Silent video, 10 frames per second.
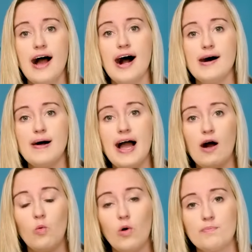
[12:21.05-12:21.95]

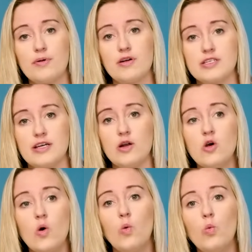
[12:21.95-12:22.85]
How one person
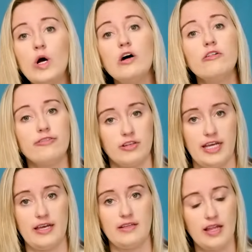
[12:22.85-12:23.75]

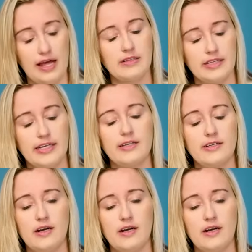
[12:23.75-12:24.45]
willfully, likely,